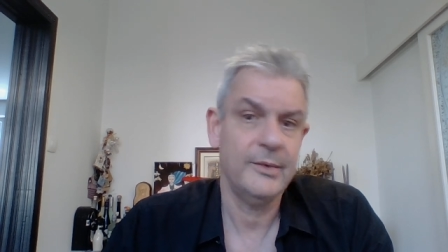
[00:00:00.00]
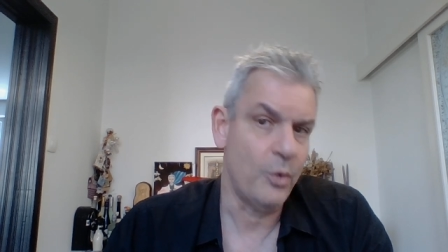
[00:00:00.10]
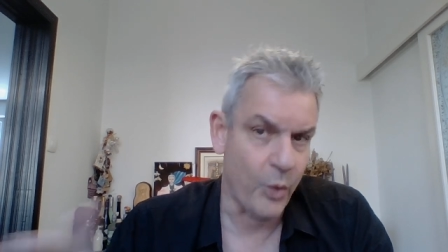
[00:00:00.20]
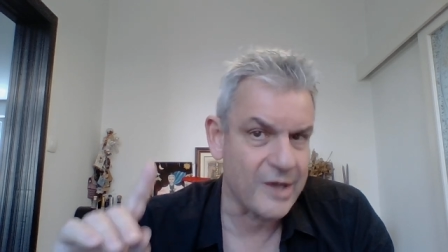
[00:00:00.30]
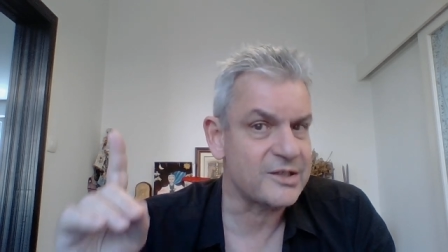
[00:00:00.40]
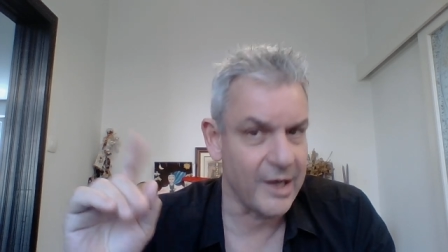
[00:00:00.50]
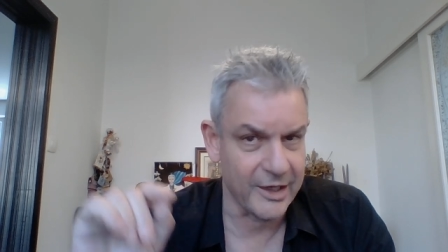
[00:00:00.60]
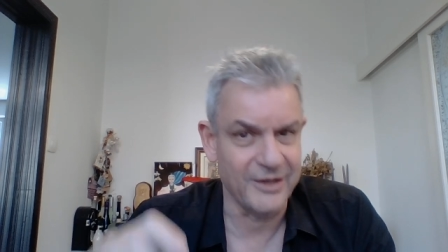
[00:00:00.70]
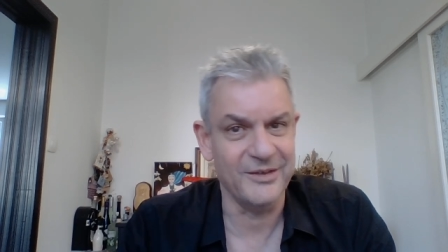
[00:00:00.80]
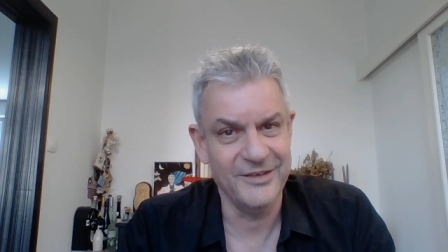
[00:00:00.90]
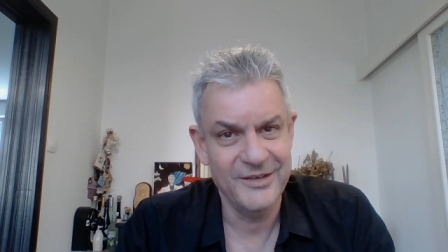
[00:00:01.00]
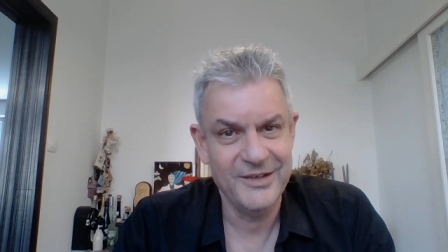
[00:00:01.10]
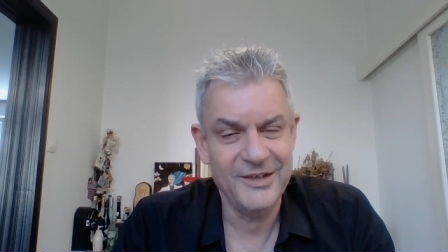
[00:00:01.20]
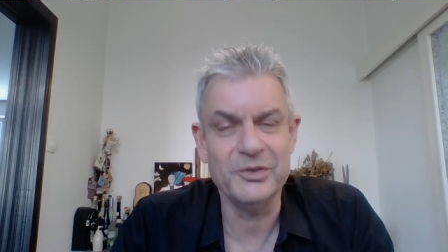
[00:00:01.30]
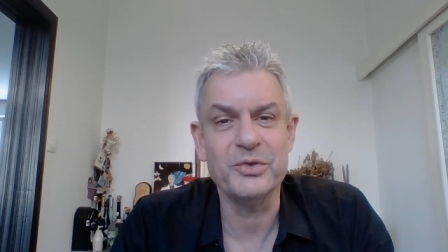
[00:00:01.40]
was lacking
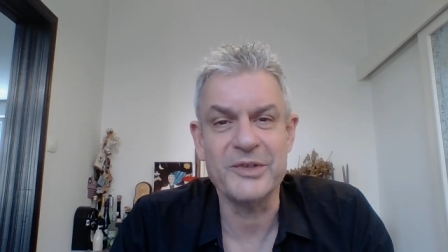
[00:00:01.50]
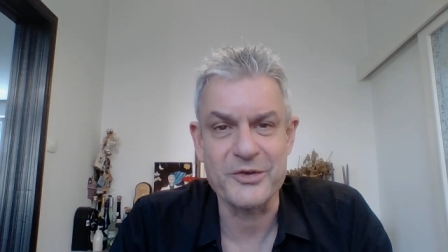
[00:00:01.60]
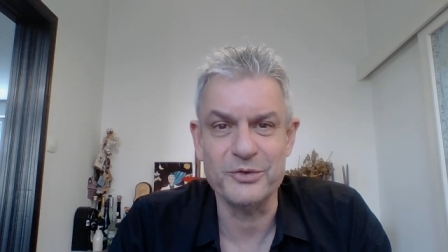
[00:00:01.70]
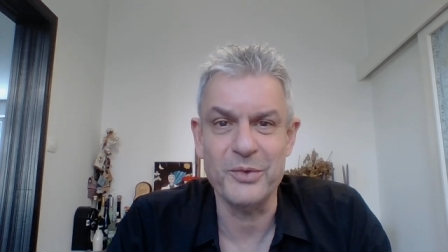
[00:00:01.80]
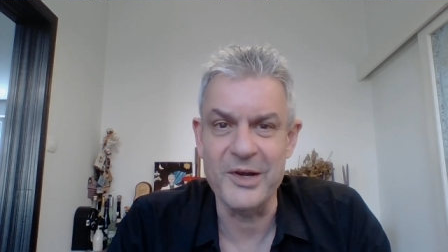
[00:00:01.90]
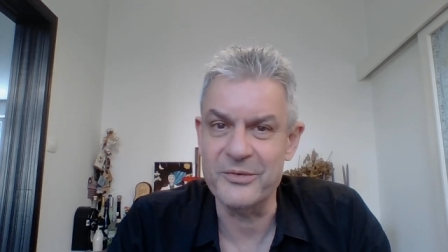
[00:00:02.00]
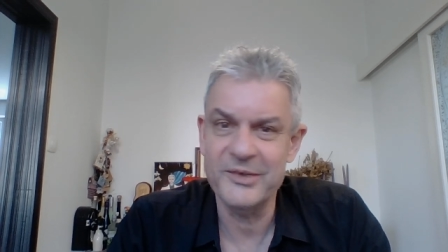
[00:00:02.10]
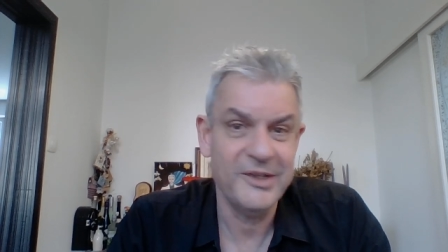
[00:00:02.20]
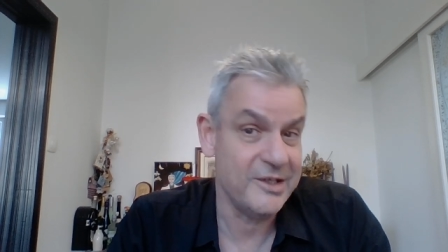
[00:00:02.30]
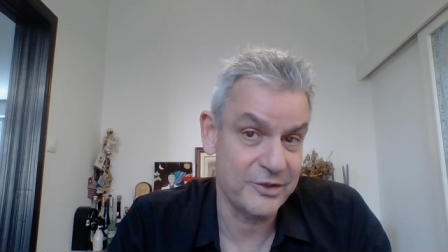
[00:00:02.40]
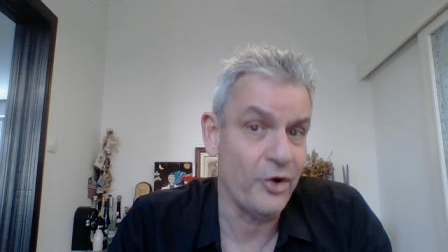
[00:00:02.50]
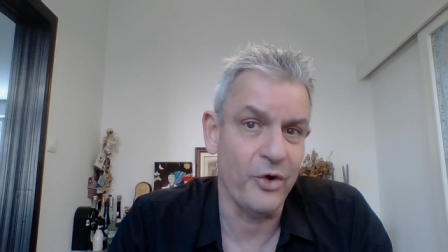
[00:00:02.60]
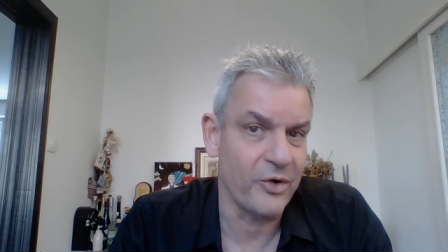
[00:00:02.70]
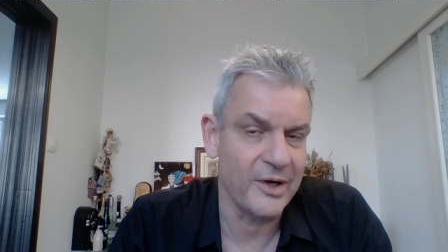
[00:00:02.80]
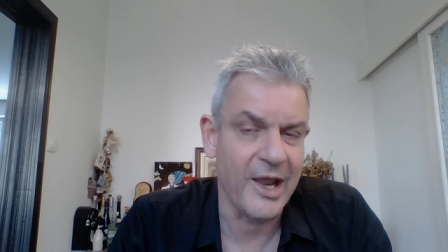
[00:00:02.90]
in 2012, is no
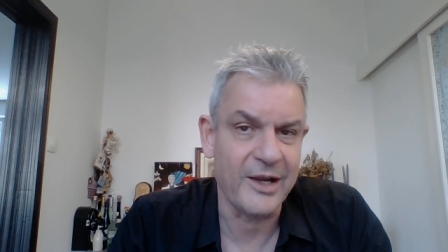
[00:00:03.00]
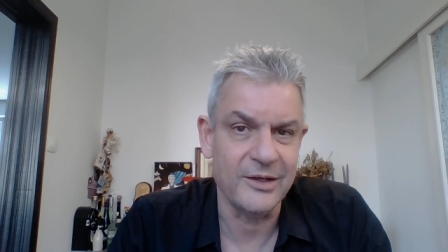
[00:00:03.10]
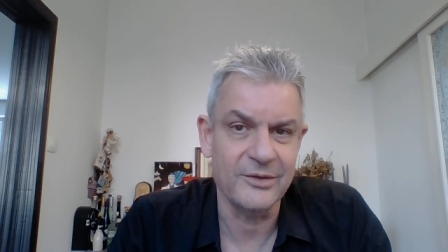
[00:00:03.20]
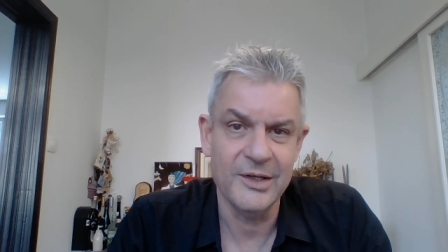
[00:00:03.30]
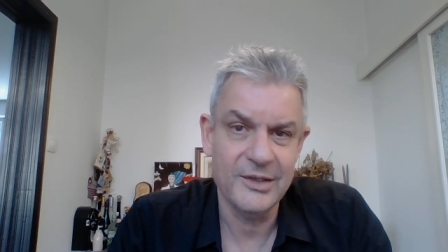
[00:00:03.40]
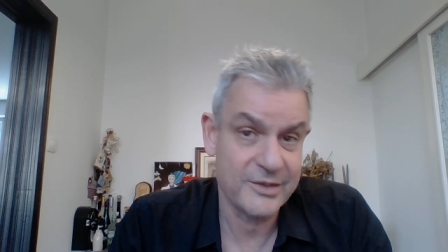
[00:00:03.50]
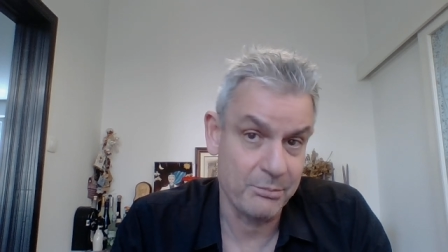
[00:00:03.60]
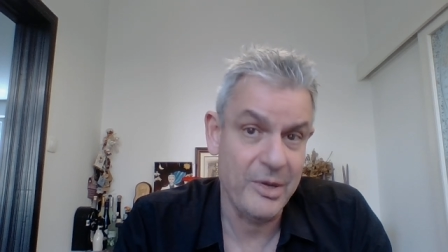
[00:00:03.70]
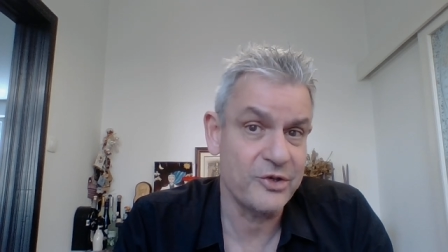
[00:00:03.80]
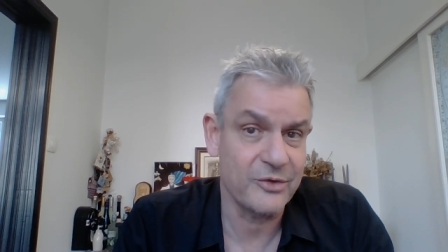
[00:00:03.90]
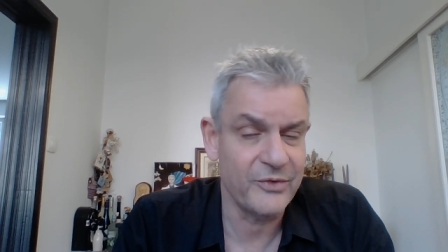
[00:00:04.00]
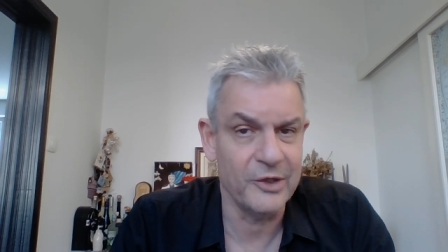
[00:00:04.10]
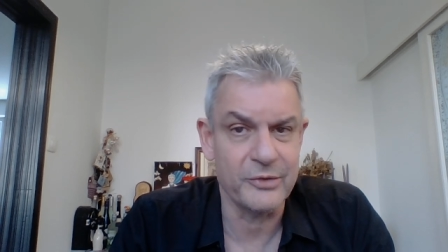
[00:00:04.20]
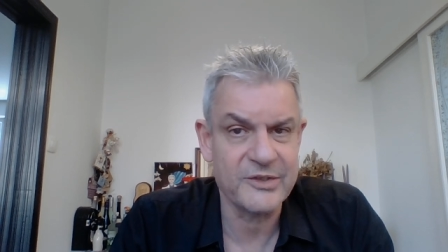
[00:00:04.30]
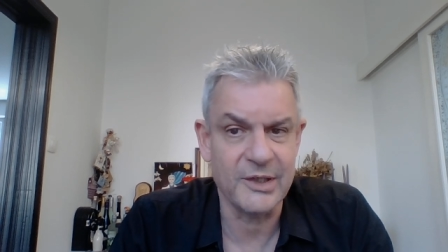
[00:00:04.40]
longer lacking. It's a major
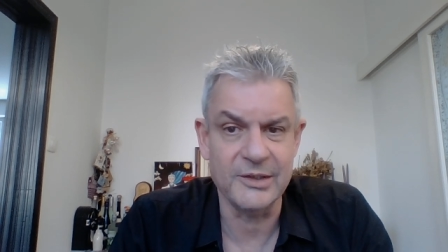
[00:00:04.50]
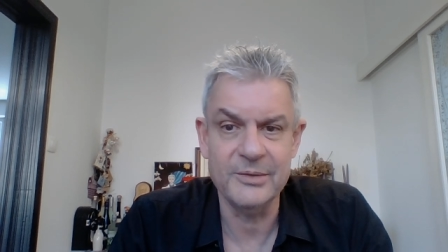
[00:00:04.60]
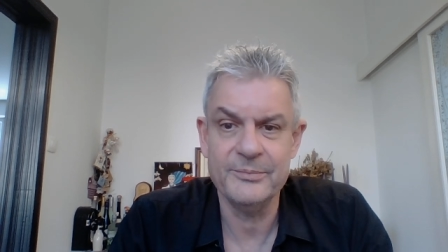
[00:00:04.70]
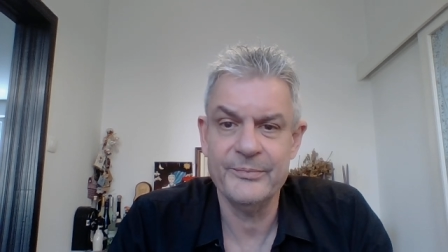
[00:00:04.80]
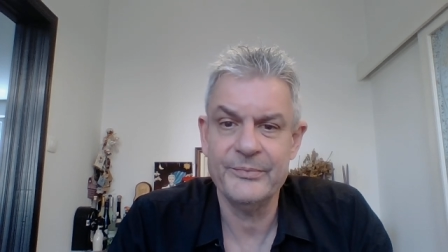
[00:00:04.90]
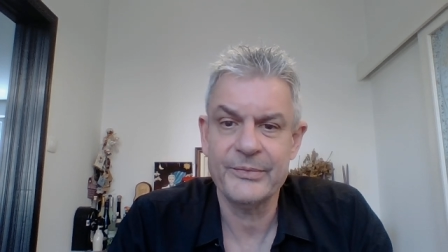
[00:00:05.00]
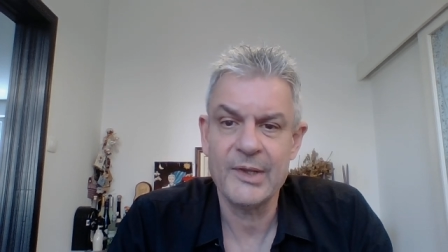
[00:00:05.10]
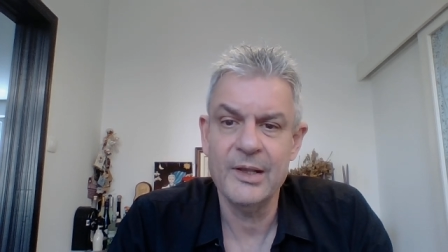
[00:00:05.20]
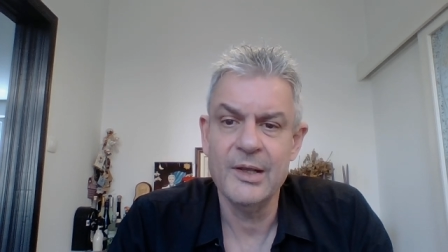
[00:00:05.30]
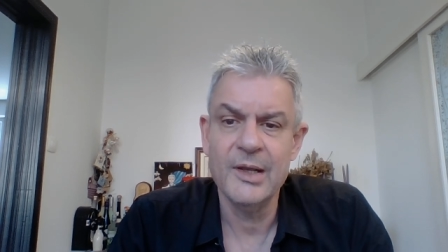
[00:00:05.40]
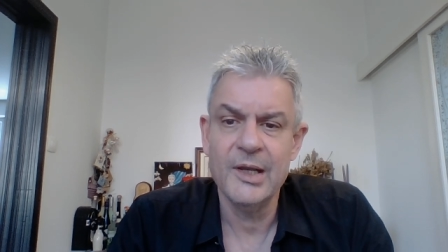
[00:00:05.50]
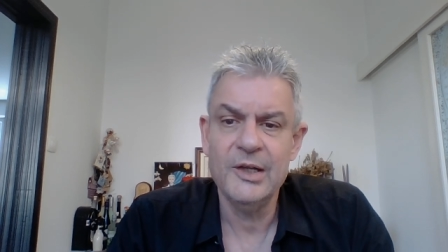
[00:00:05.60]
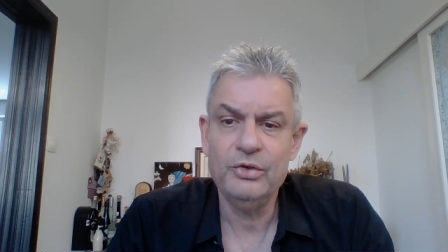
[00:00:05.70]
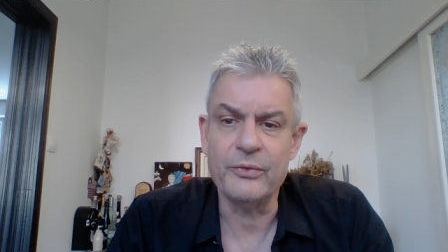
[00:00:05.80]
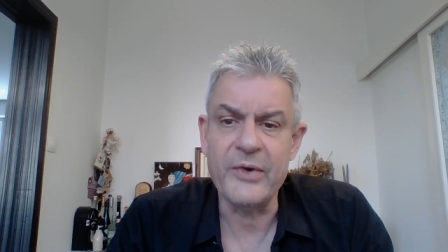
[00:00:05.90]
field of study.
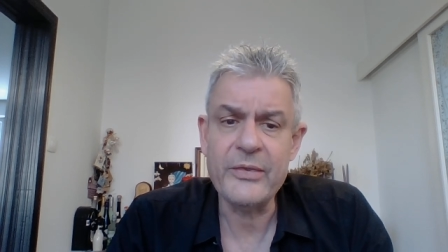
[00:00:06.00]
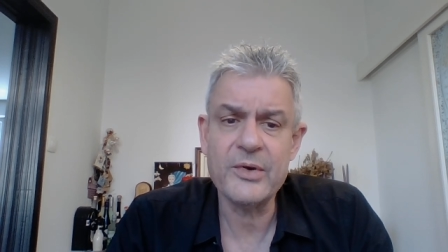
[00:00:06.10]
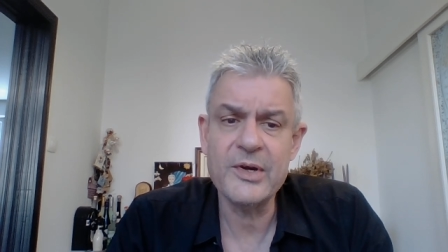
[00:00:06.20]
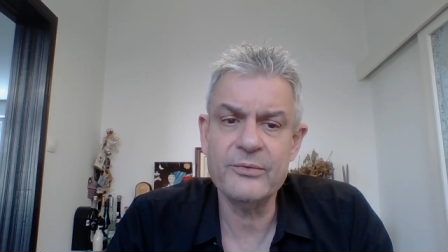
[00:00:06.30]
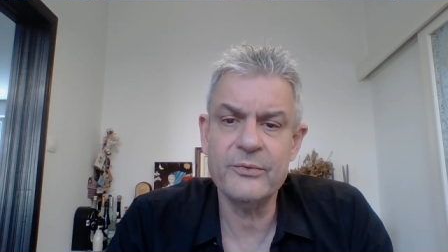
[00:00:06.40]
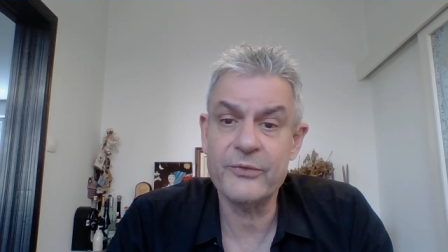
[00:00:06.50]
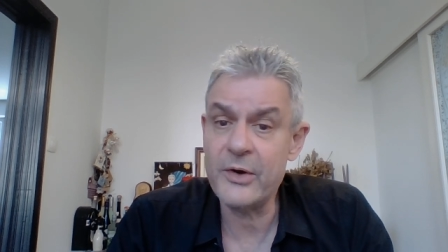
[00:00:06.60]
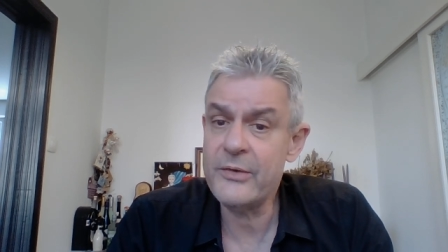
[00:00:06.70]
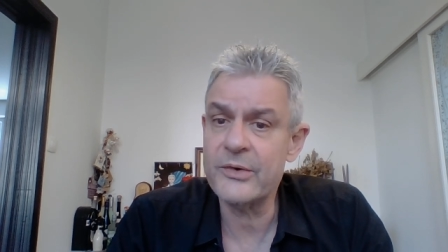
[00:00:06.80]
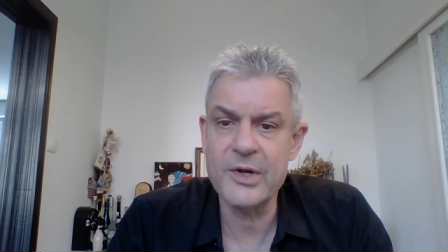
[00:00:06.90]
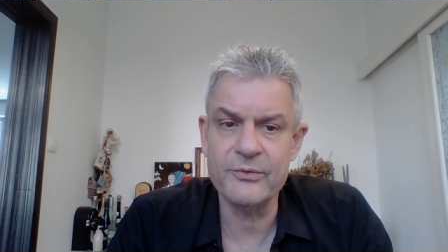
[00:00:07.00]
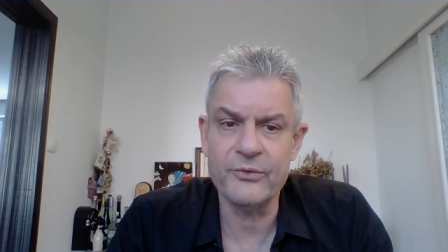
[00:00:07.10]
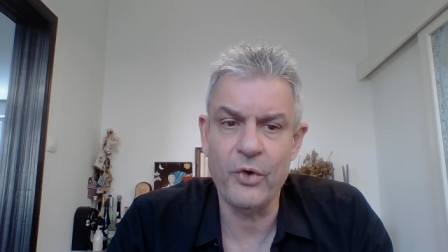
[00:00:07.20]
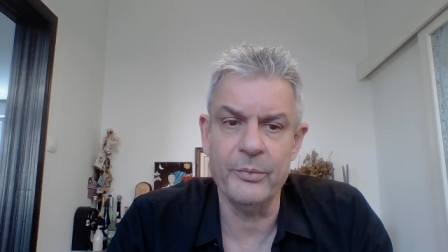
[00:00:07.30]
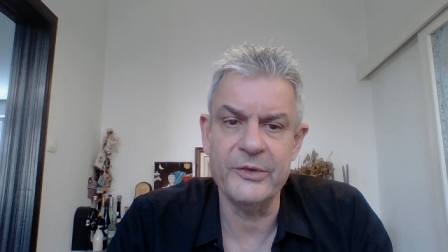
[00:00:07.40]
To further
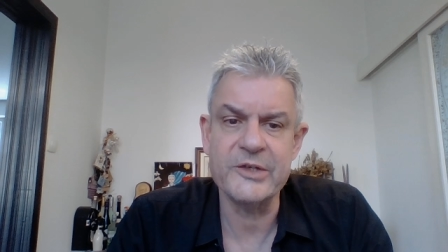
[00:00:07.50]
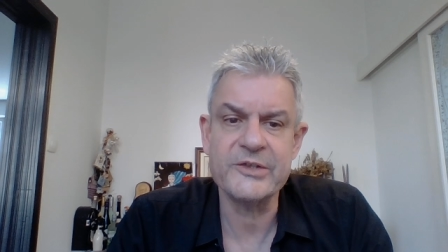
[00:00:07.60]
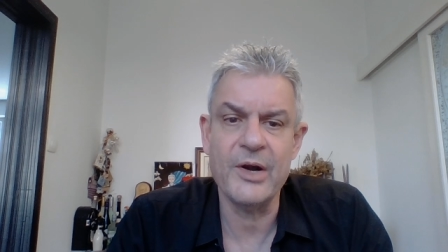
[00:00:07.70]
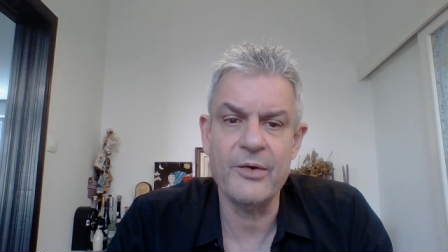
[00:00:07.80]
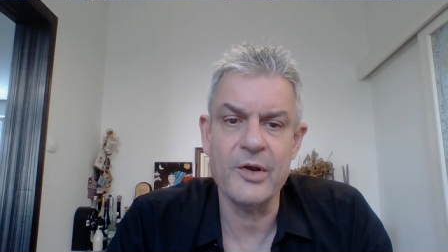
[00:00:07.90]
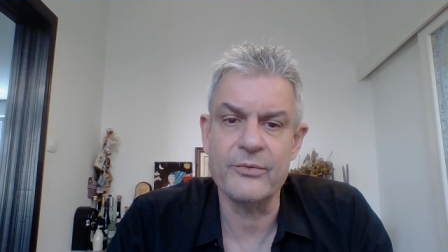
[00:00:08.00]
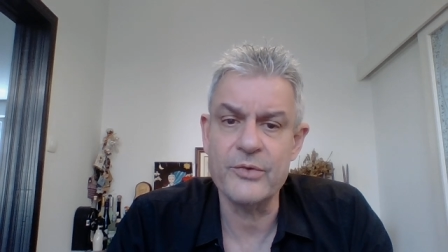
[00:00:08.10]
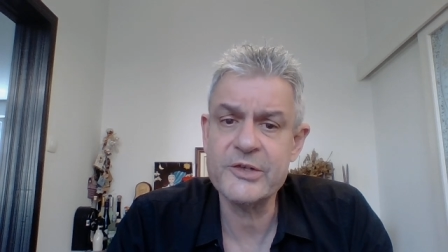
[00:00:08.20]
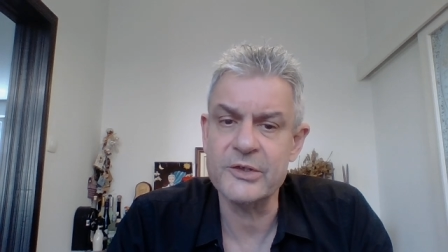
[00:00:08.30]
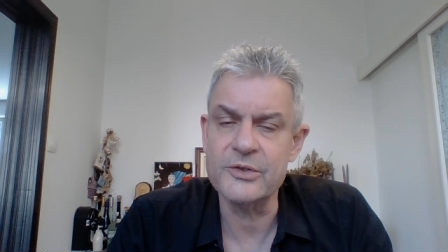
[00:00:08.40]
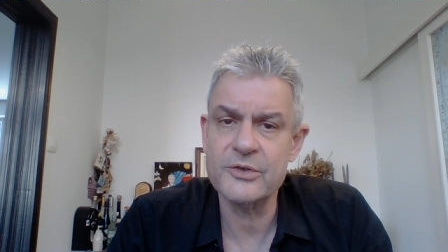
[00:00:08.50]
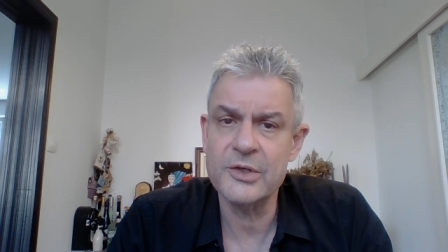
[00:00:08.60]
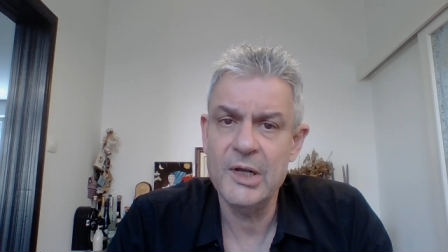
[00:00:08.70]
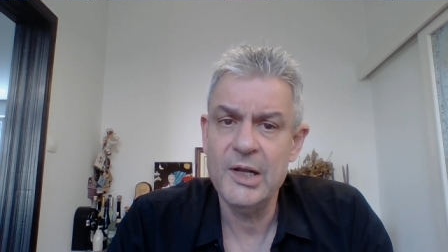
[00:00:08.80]
inform this area of research,